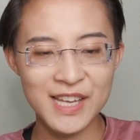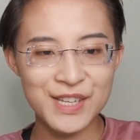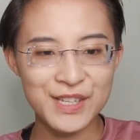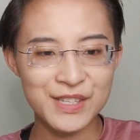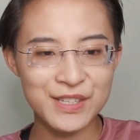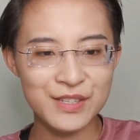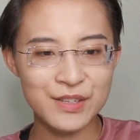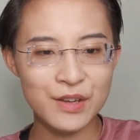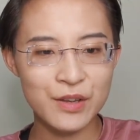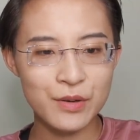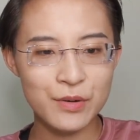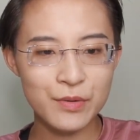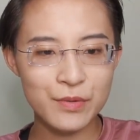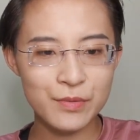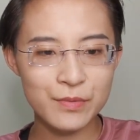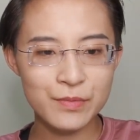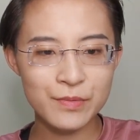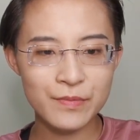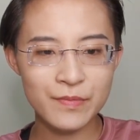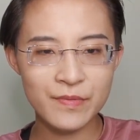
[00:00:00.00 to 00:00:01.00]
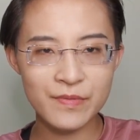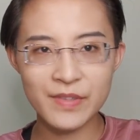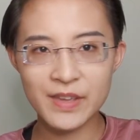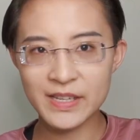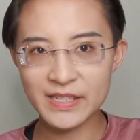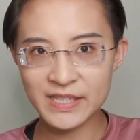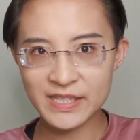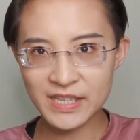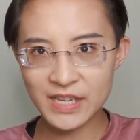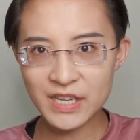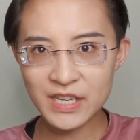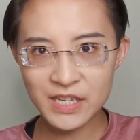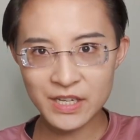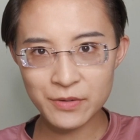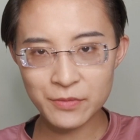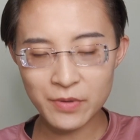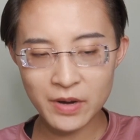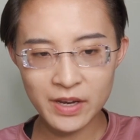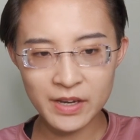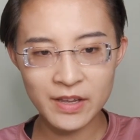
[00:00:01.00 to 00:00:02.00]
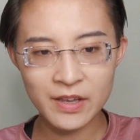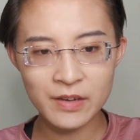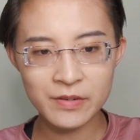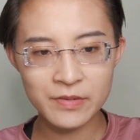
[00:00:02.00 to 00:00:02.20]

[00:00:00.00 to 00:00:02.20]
So their setting right now